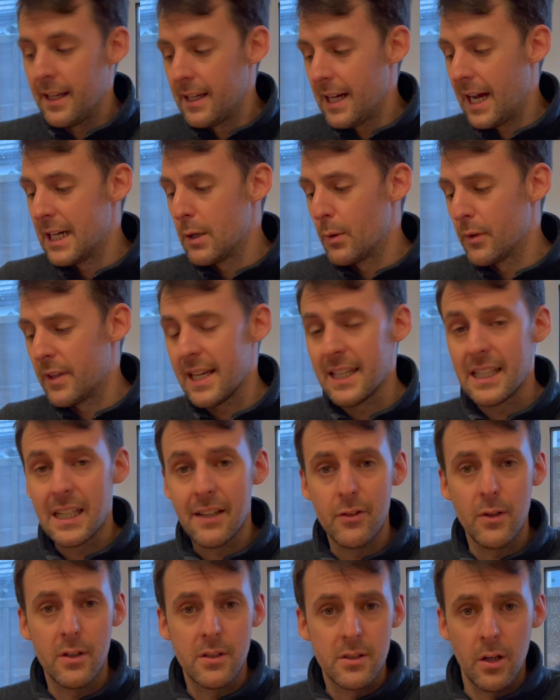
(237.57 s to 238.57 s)
and it would then give
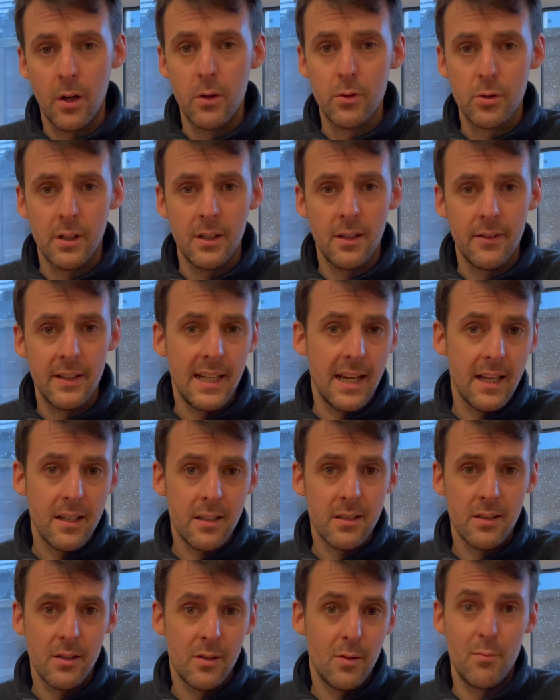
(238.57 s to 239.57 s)
you a total at the end.